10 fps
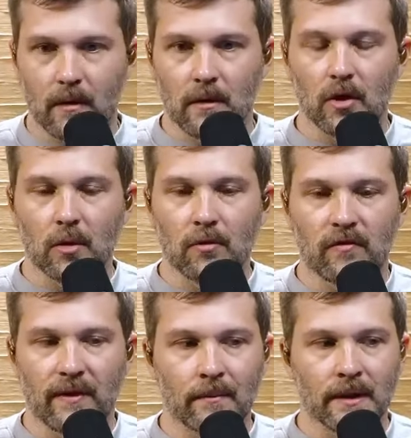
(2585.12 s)
global
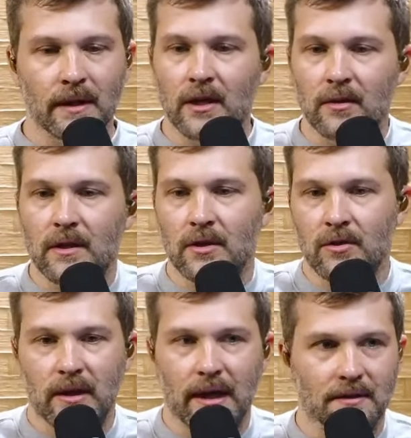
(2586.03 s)
family, and, and
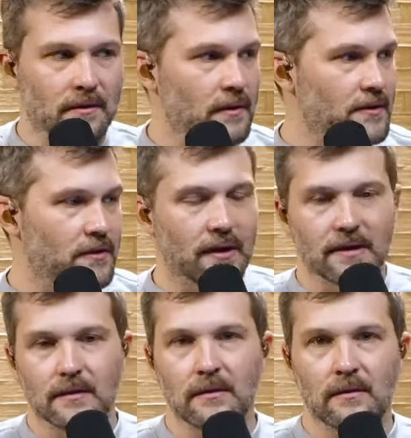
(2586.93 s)
you can ask Chris, you can
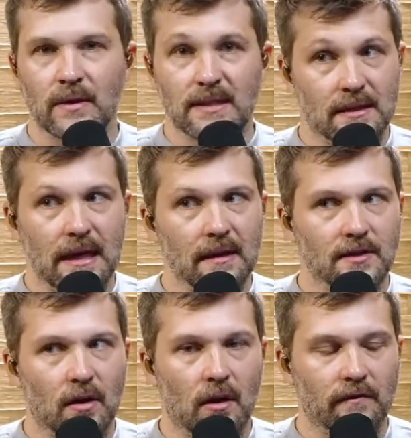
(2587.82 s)
ask Luke, we say
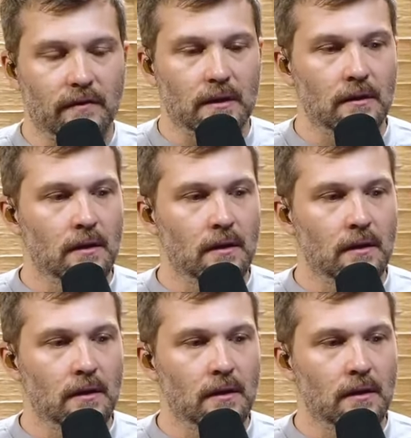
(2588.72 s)
this often. Yeah